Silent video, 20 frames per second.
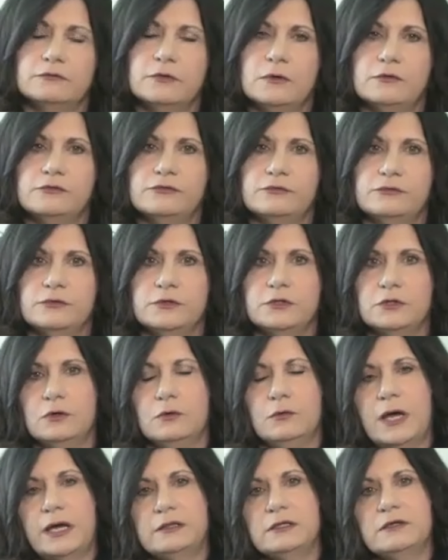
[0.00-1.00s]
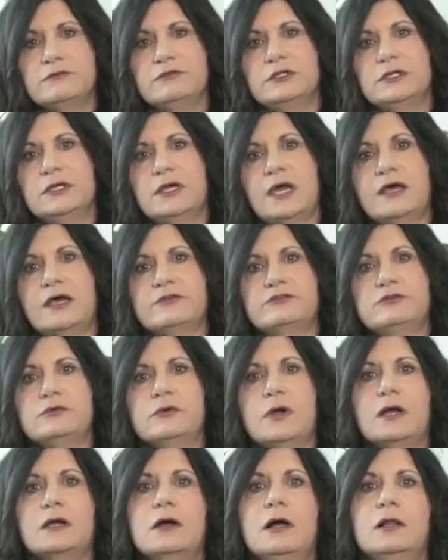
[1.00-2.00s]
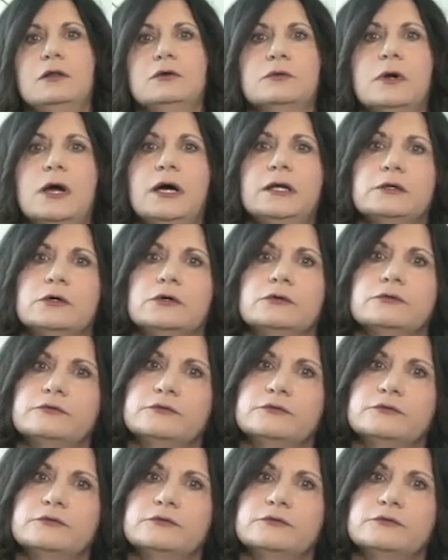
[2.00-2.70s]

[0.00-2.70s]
So, I live in Castle Rock, Colorado.